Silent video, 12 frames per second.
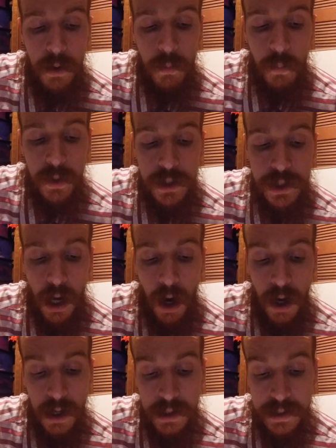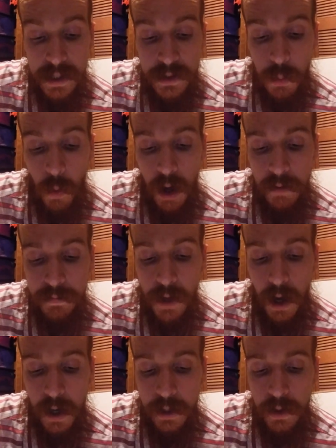When Chuang Tze's wife
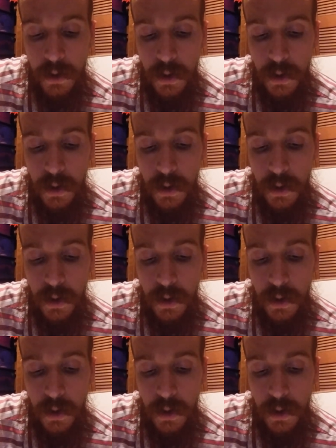died,